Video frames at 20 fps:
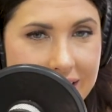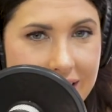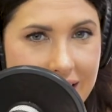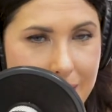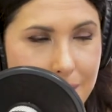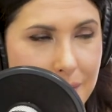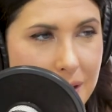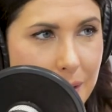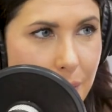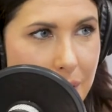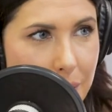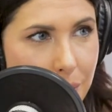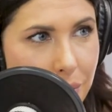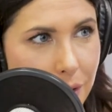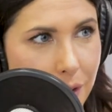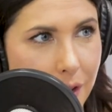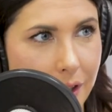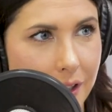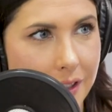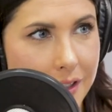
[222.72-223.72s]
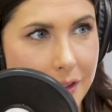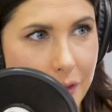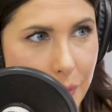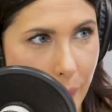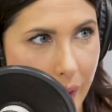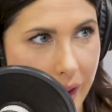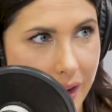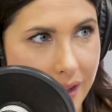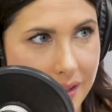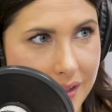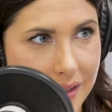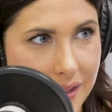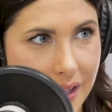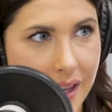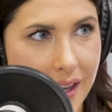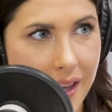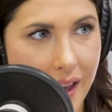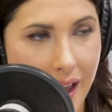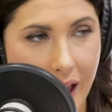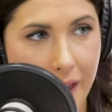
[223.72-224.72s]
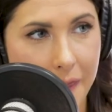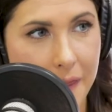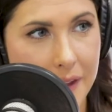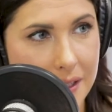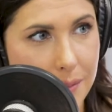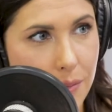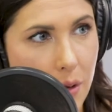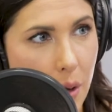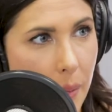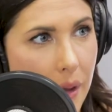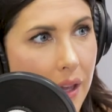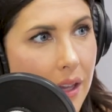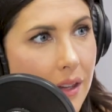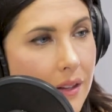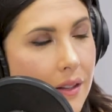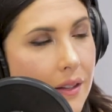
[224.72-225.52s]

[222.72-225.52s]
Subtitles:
how many people are in space at this moment.